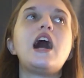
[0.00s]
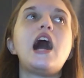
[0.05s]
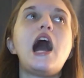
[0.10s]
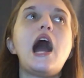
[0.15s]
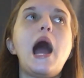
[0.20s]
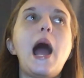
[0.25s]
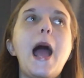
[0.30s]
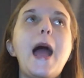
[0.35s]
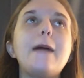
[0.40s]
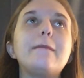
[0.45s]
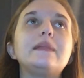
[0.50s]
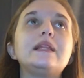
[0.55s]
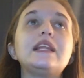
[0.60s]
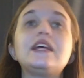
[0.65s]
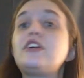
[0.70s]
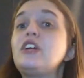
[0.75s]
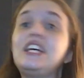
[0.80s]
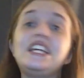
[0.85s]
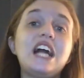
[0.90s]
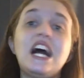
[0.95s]
I'm
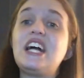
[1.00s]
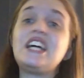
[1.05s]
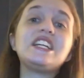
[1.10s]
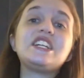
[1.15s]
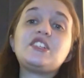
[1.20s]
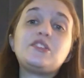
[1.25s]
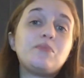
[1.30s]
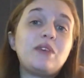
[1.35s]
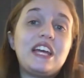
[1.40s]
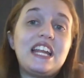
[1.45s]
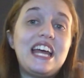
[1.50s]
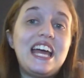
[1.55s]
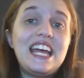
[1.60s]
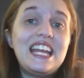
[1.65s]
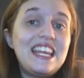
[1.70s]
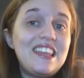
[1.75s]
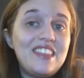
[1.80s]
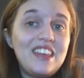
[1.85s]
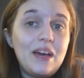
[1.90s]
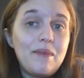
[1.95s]
literally not gonna explain
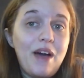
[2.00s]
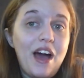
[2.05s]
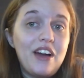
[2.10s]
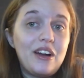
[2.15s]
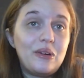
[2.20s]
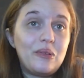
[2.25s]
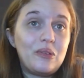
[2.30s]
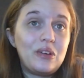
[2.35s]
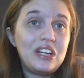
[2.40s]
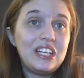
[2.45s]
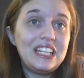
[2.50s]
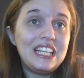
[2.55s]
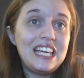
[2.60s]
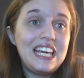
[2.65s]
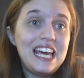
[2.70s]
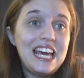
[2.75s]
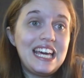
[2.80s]
anything about it really,